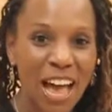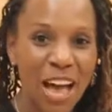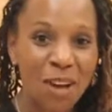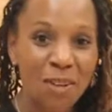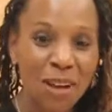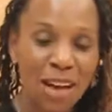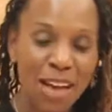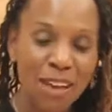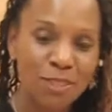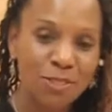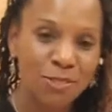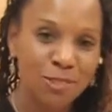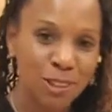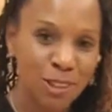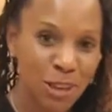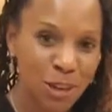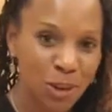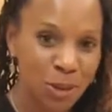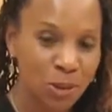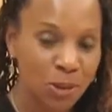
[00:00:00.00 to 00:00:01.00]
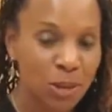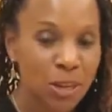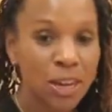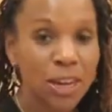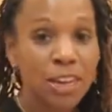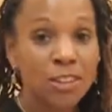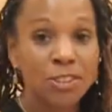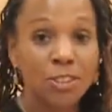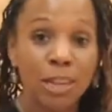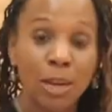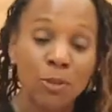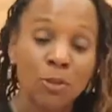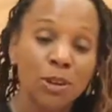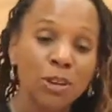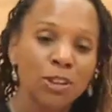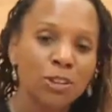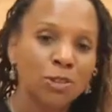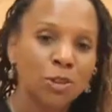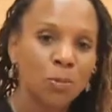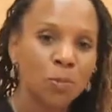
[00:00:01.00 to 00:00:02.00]
How I Flow. Today we're
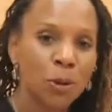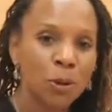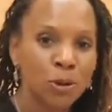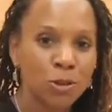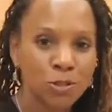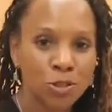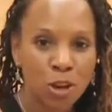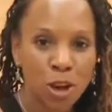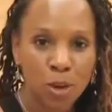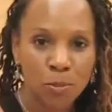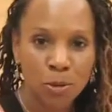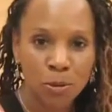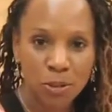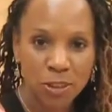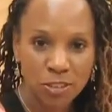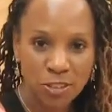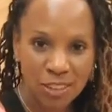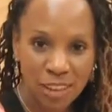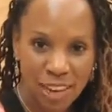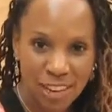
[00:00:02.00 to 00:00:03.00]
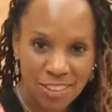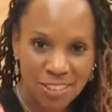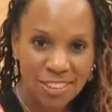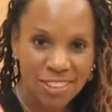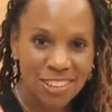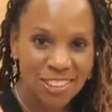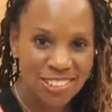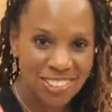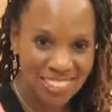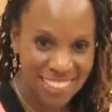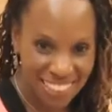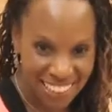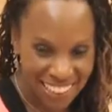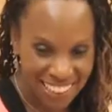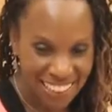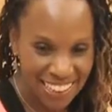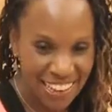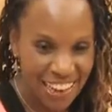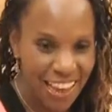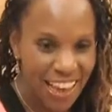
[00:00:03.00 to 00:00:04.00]
going to do a pose called Marichyasana
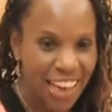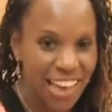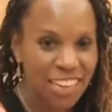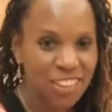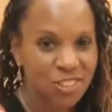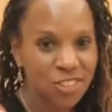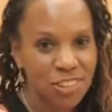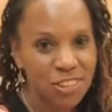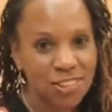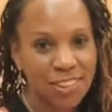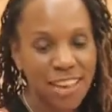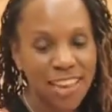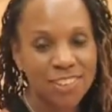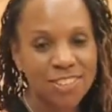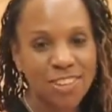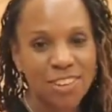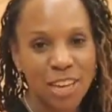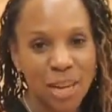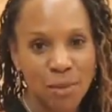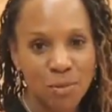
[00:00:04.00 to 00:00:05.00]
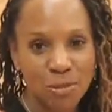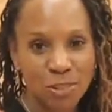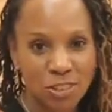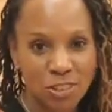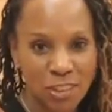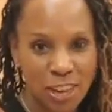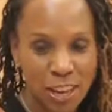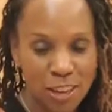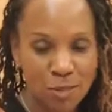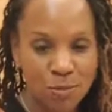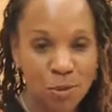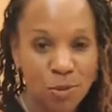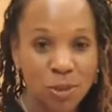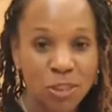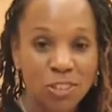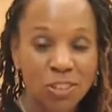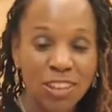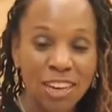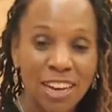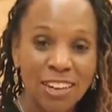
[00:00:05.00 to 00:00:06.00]
C, and just as the name suggests,
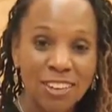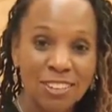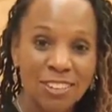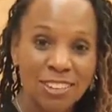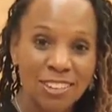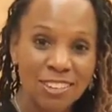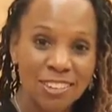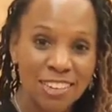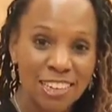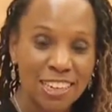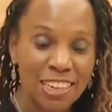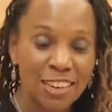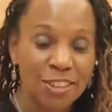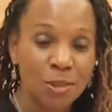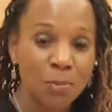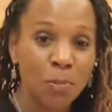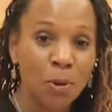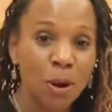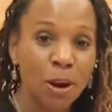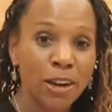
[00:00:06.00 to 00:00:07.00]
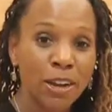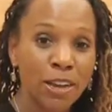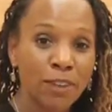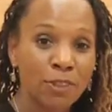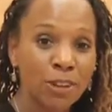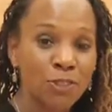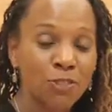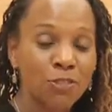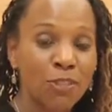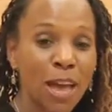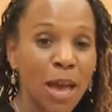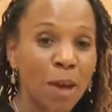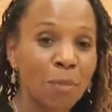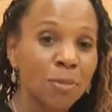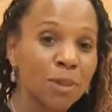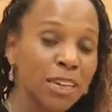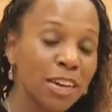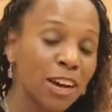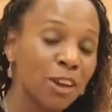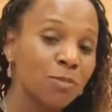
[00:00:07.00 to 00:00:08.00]
Marichyasana C is a part of a
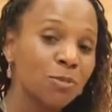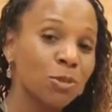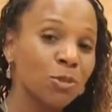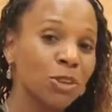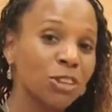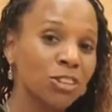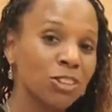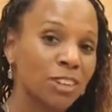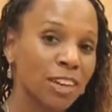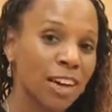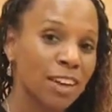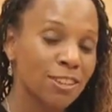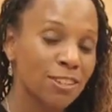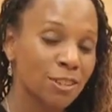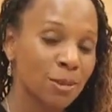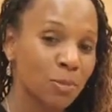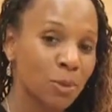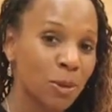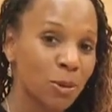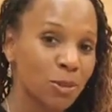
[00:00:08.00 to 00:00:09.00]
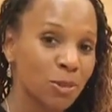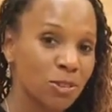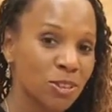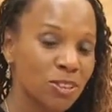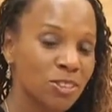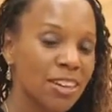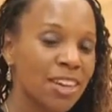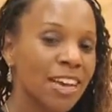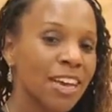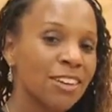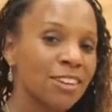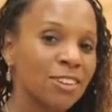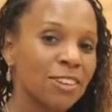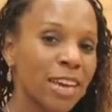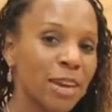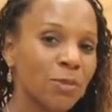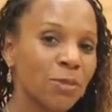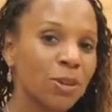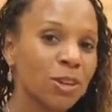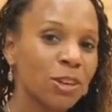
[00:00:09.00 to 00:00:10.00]
family of Marichyasana poses.
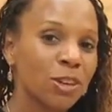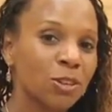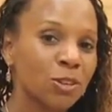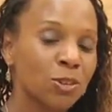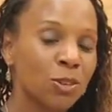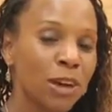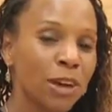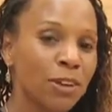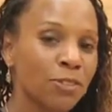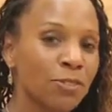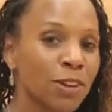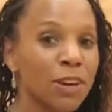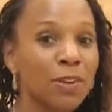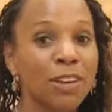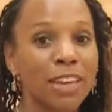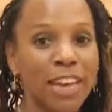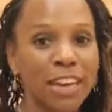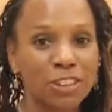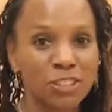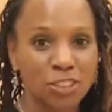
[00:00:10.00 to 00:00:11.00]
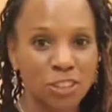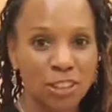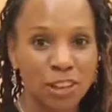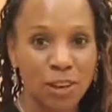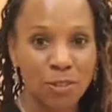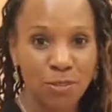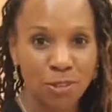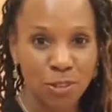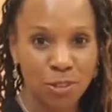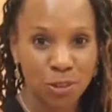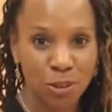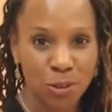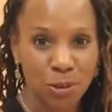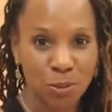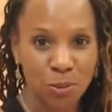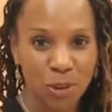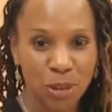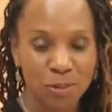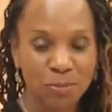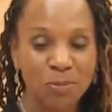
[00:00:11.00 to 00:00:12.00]
Today we're going to do a variation of the
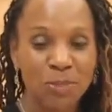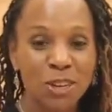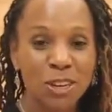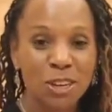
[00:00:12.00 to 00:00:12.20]
third one.